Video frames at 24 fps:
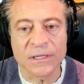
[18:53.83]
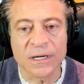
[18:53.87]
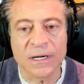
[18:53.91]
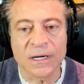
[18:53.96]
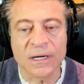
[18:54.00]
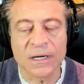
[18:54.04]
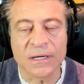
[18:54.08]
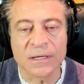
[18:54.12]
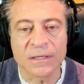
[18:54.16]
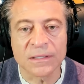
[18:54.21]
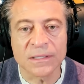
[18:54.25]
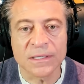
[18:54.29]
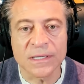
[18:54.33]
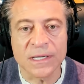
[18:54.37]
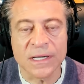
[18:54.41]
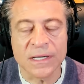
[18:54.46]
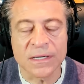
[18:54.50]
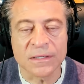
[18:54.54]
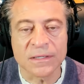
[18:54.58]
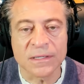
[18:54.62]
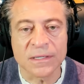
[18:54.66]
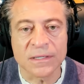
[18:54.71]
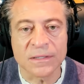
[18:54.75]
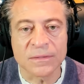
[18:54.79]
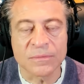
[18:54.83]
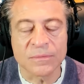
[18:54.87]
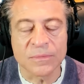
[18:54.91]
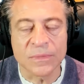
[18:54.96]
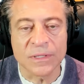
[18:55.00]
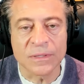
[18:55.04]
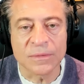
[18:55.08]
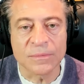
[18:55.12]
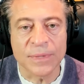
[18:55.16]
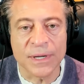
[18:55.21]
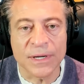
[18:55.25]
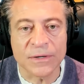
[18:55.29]

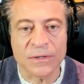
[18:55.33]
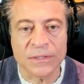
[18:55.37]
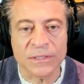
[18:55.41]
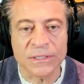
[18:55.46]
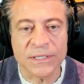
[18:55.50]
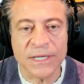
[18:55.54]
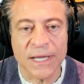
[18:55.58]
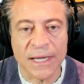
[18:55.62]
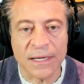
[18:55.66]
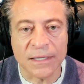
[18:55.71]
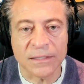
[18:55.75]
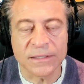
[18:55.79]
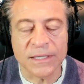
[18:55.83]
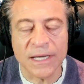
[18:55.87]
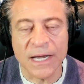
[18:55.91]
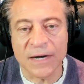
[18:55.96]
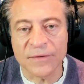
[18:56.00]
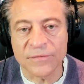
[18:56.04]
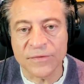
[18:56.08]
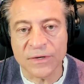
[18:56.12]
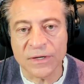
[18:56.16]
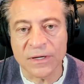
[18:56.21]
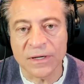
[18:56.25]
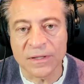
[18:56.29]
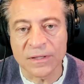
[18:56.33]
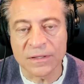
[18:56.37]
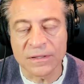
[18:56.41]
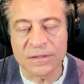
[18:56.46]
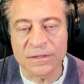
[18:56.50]
and better tech to Africa,